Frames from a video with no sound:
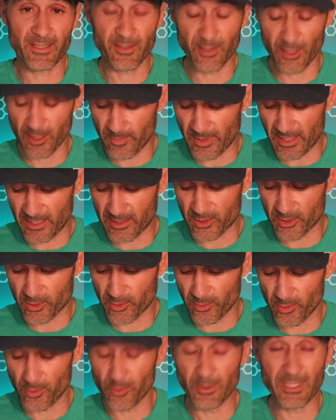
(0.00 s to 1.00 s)
club and
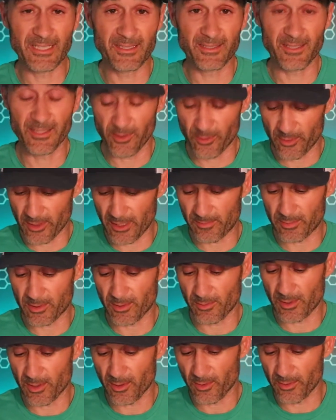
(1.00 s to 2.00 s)
screw into the grip. So
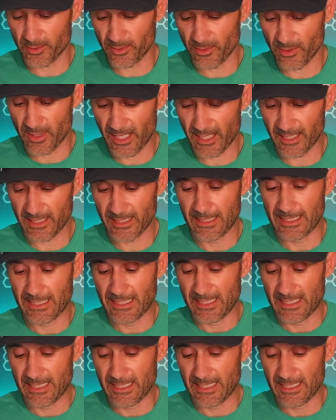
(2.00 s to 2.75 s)
we go and do that.